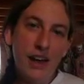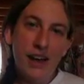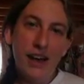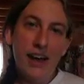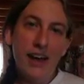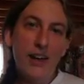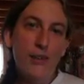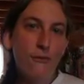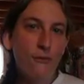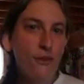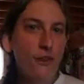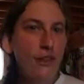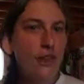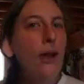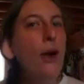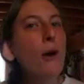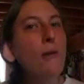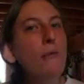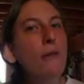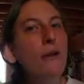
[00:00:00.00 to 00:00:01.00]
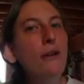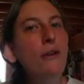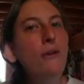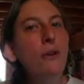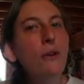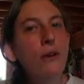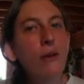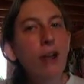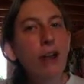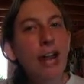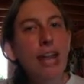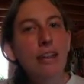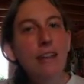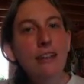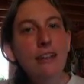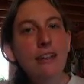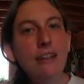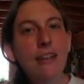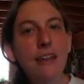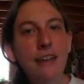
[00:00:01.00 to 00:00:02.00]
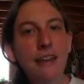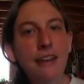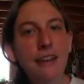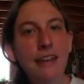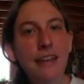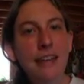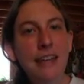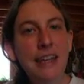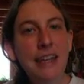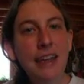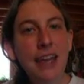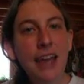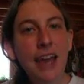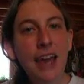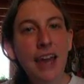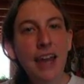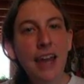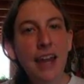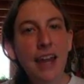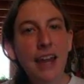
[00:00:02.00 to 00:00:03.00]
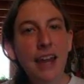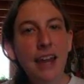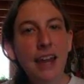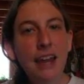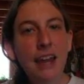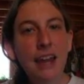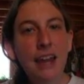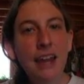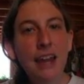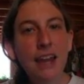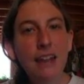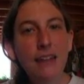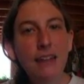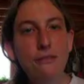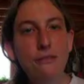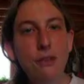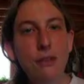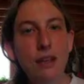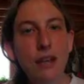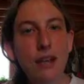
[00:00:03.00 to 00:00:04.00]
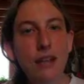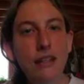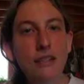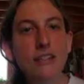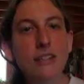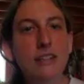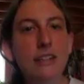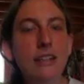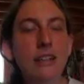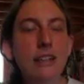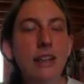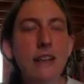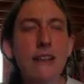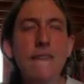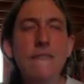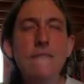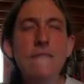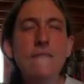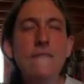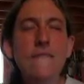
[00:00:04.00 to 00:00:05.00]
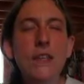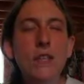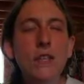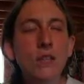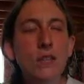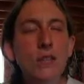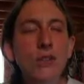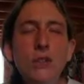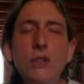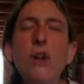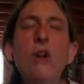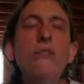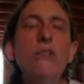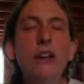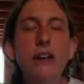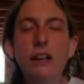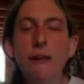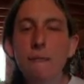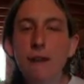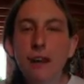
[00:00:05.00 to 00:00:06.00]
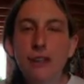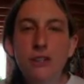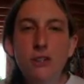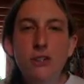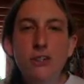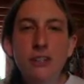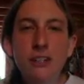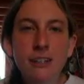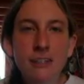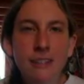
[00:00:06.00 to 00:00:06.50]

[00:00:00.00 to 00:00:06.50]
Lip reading: I really hope you're doing great, and I love you guys so very much.